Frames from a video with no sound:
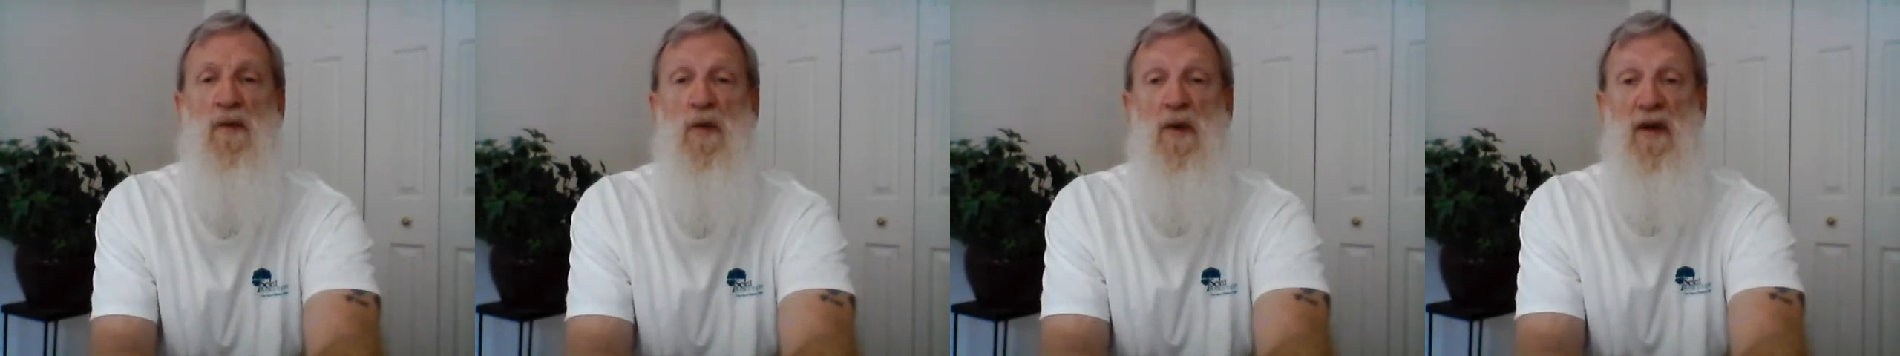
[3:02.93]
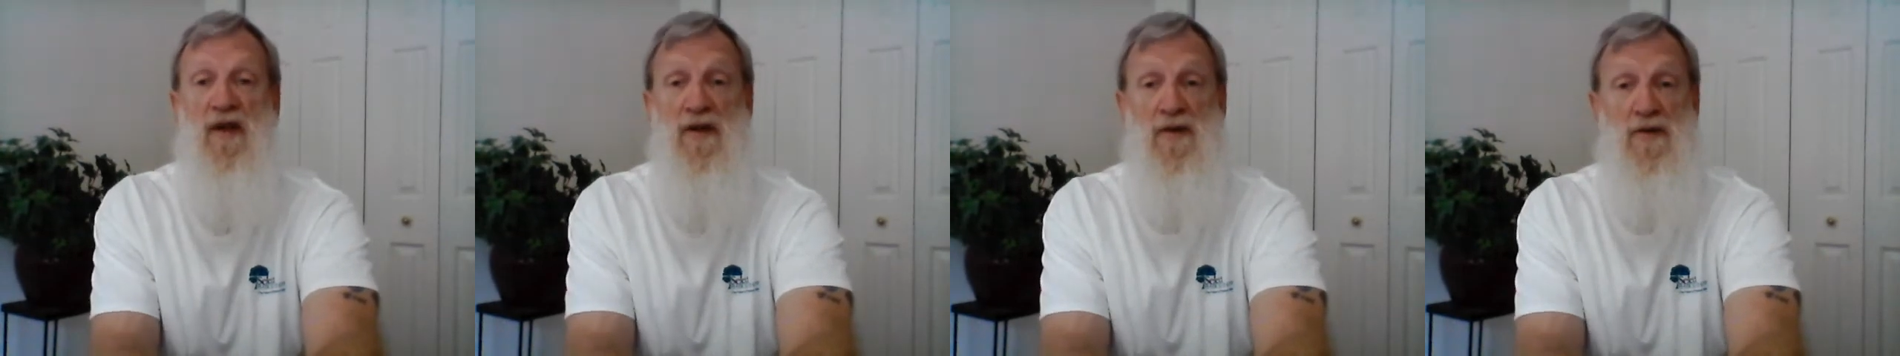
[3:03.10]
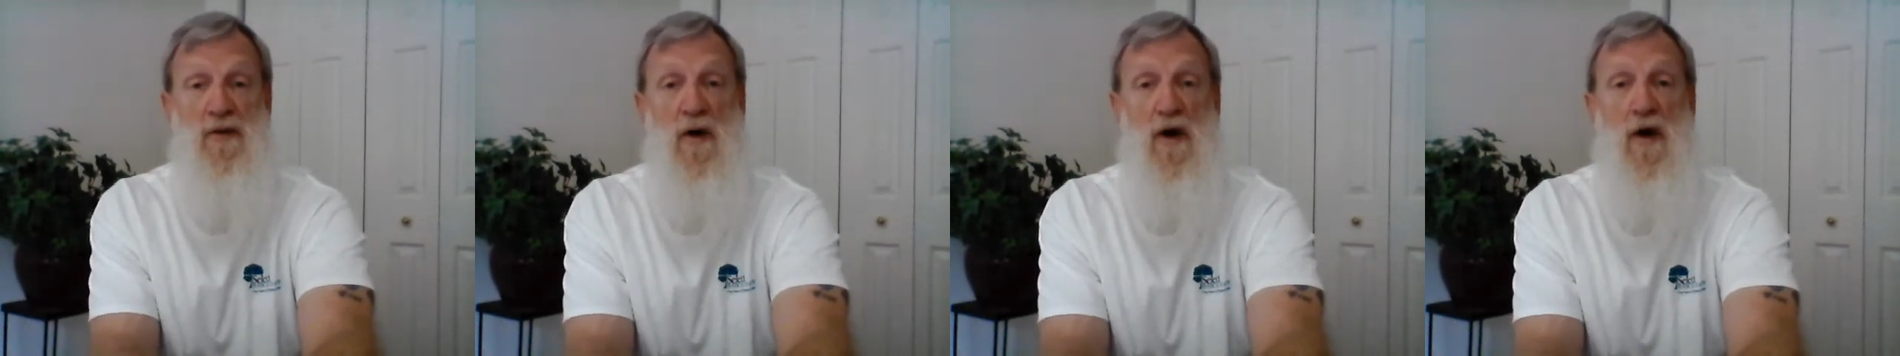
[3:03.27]

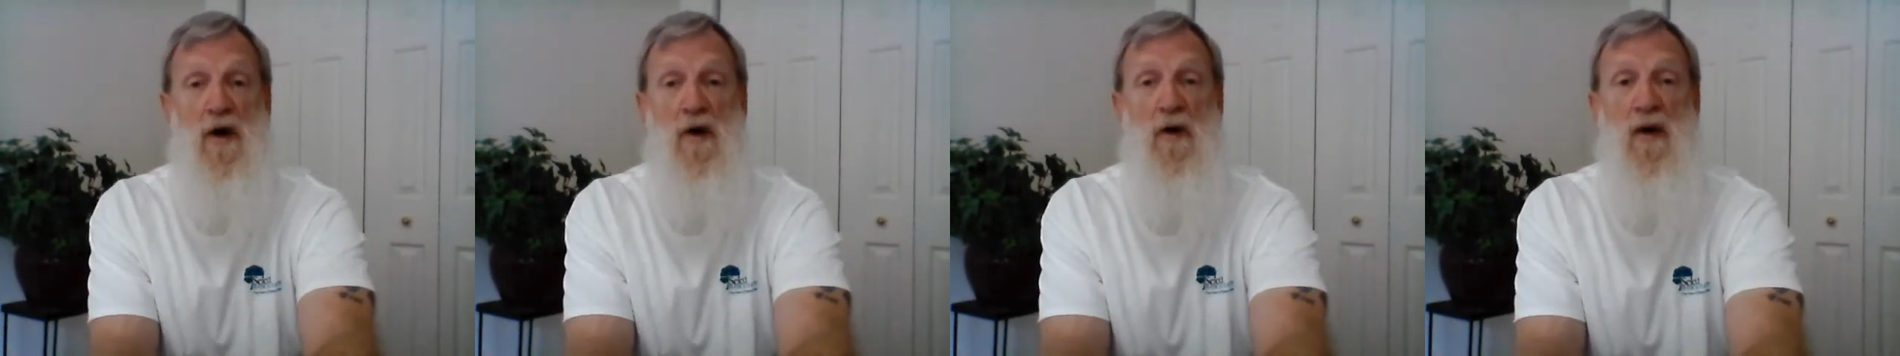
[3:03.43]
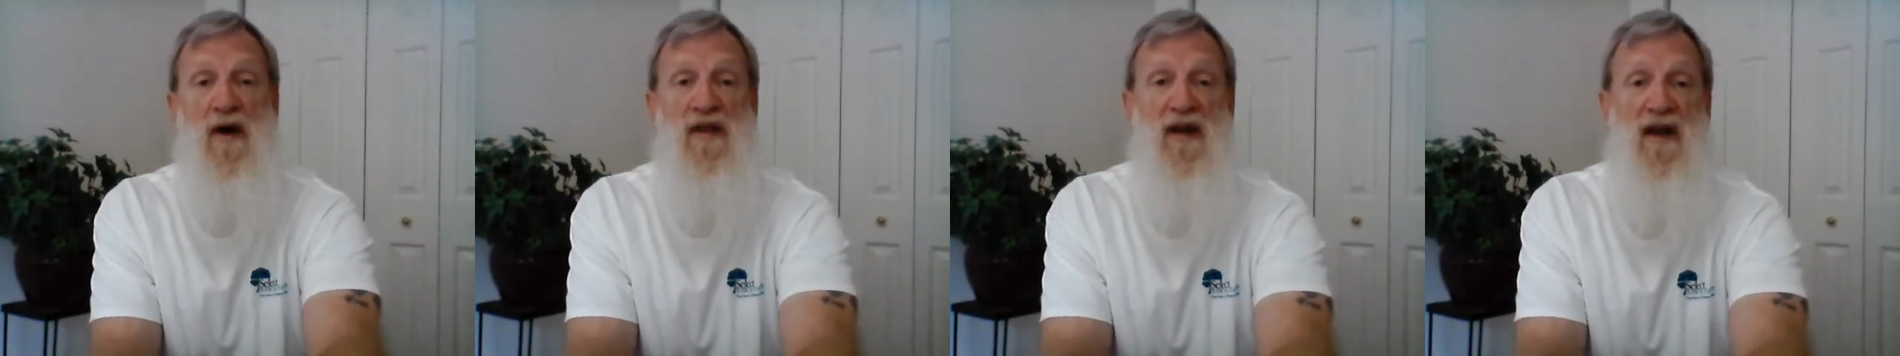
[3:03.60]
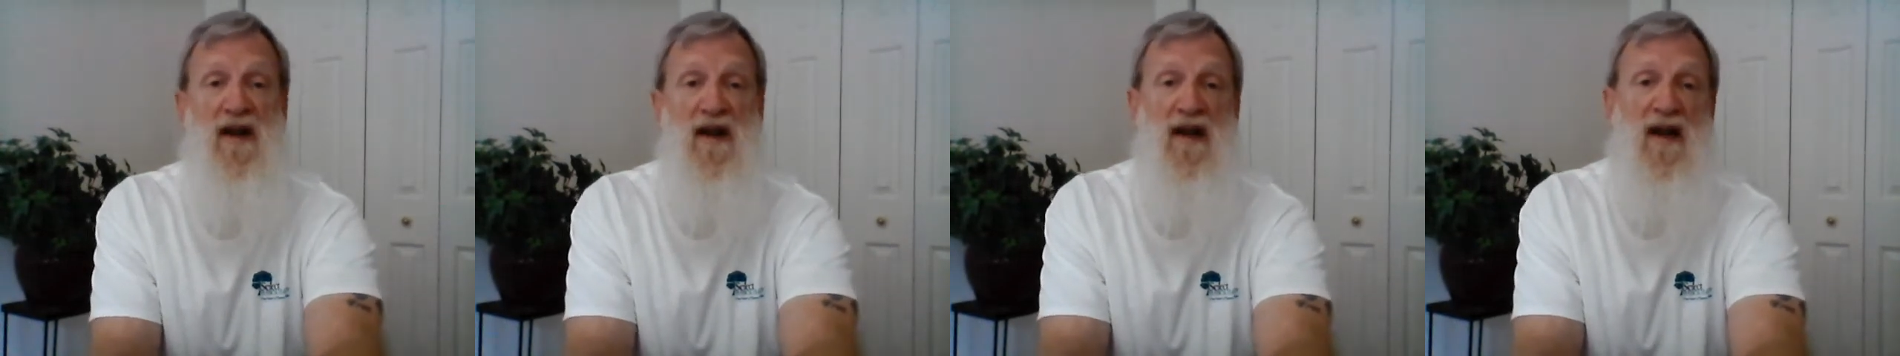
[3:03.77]
withdrawal
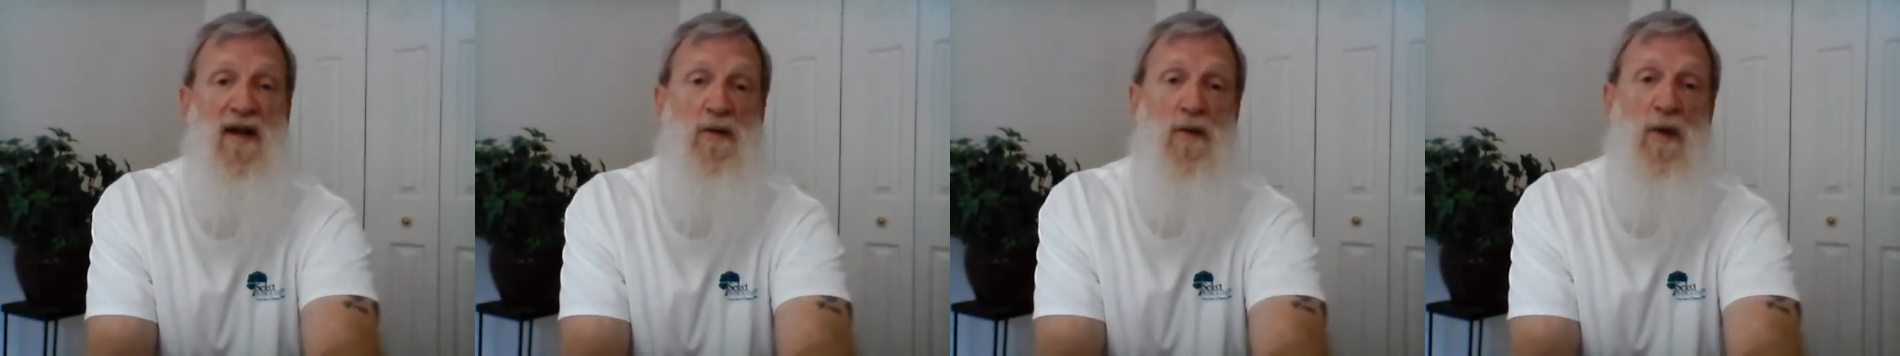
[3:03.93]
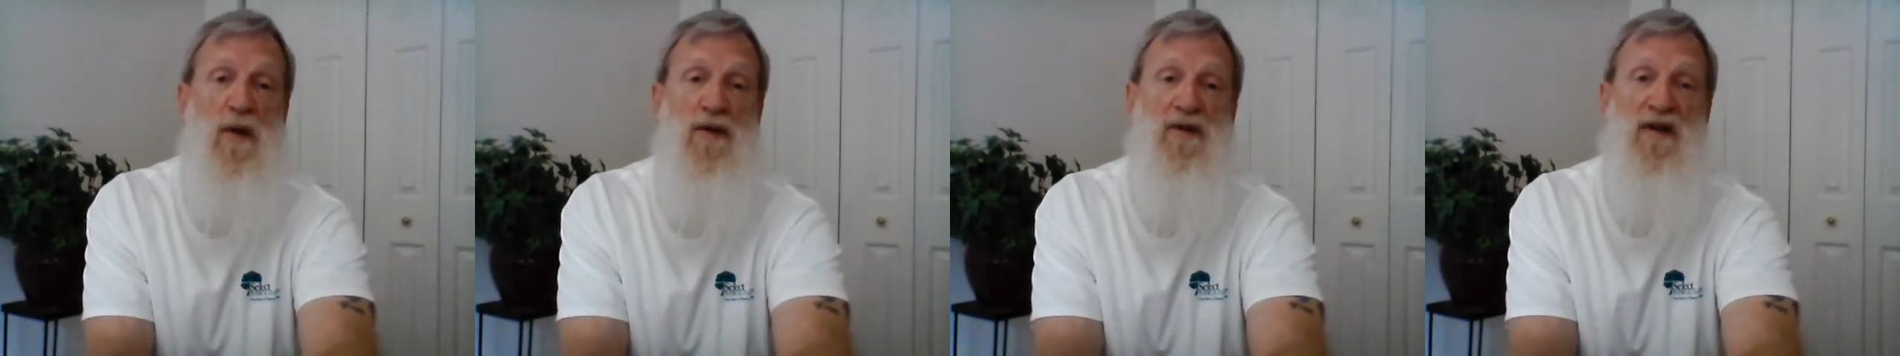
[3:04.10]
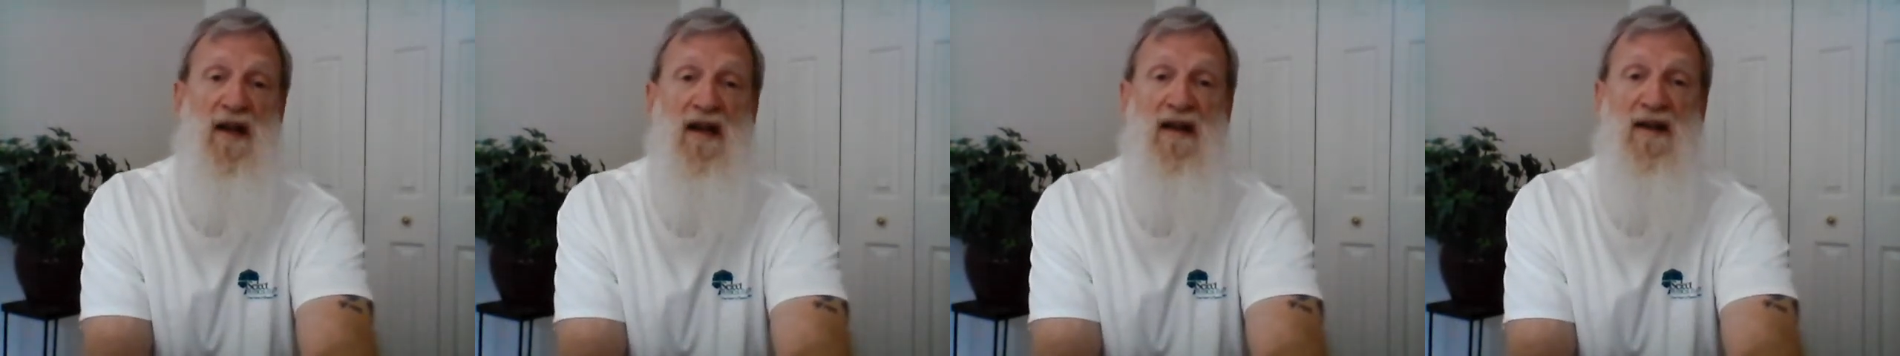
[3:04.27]
and that it
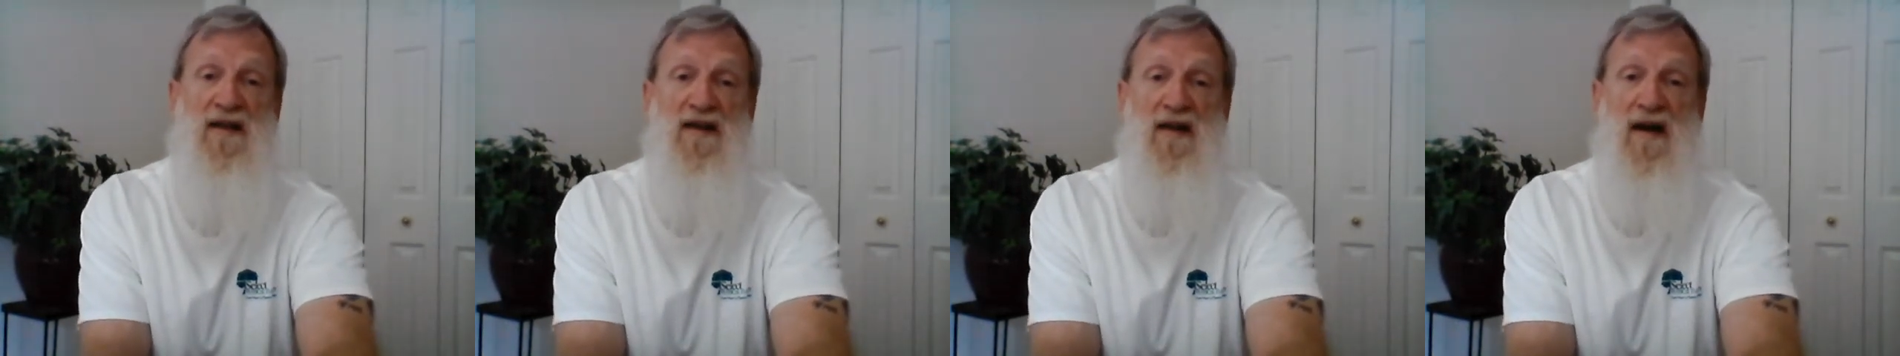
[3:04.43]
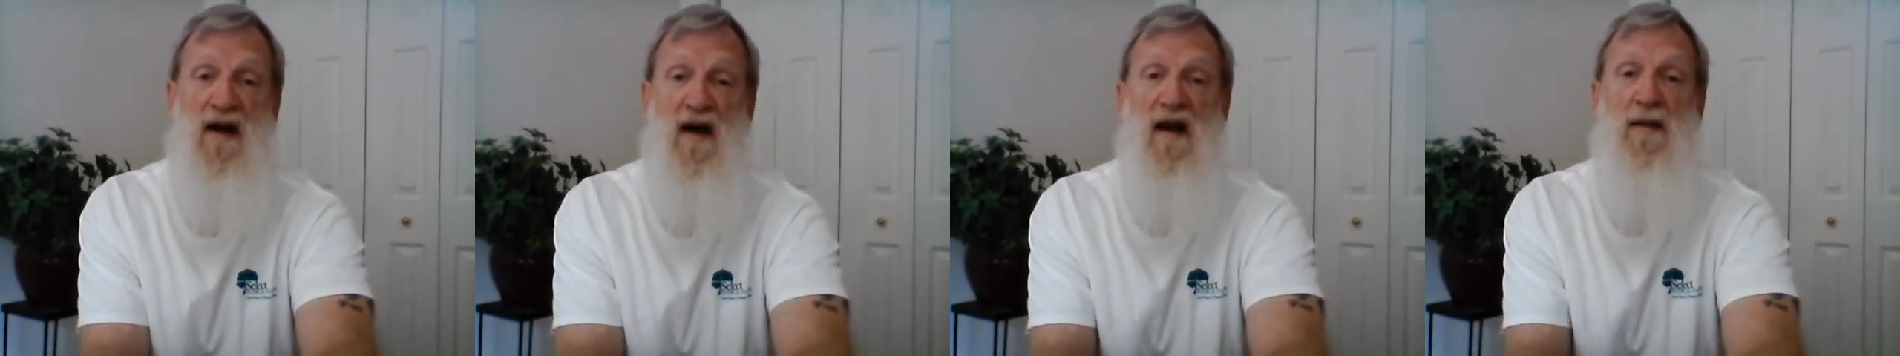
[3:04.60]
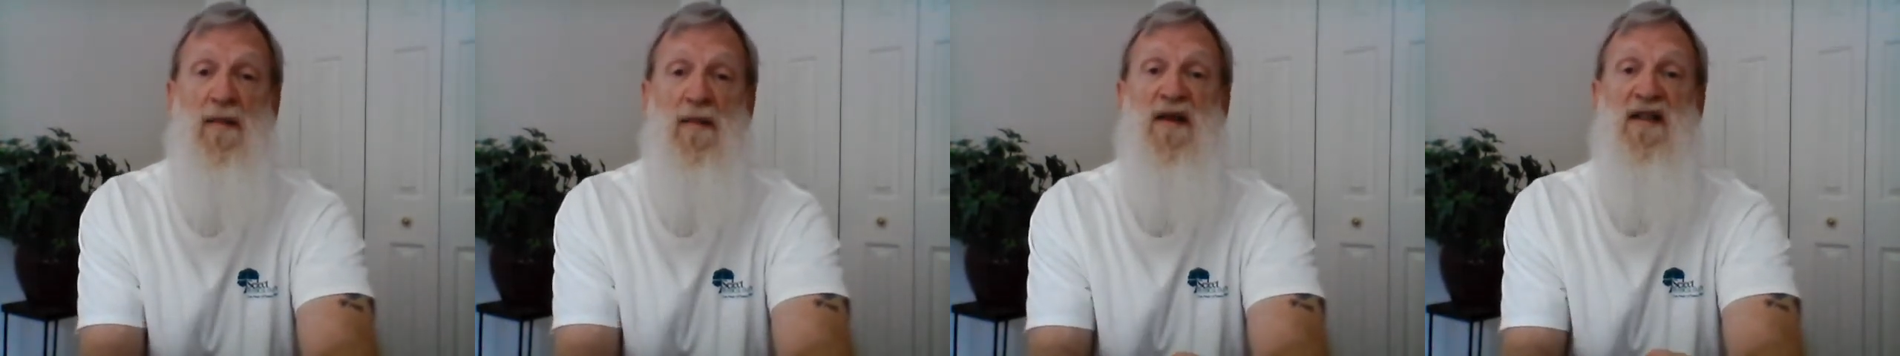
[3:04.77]
will take
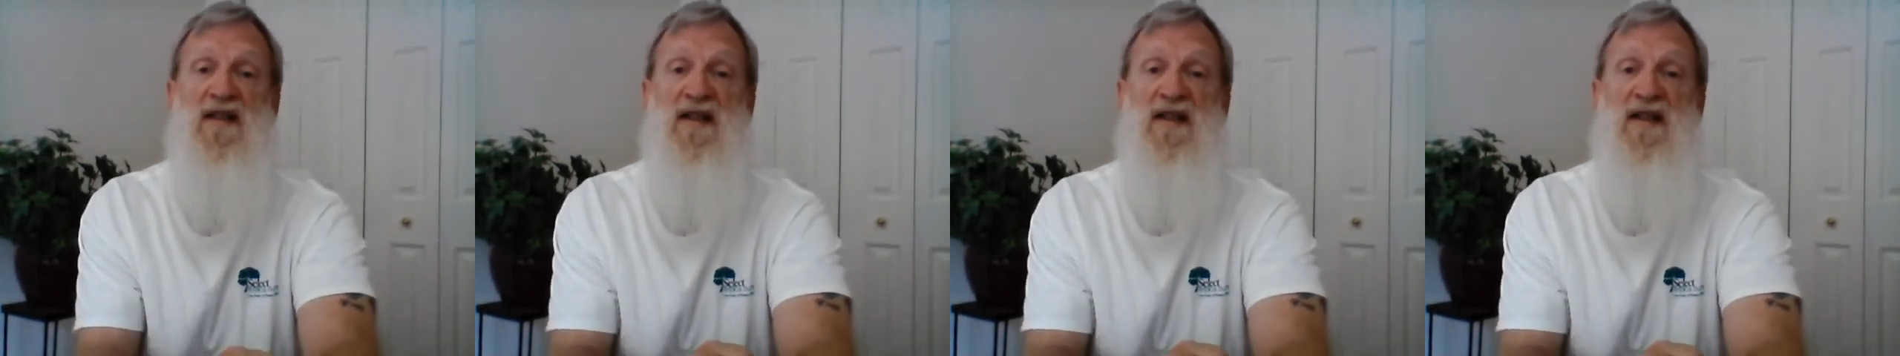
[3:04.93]
time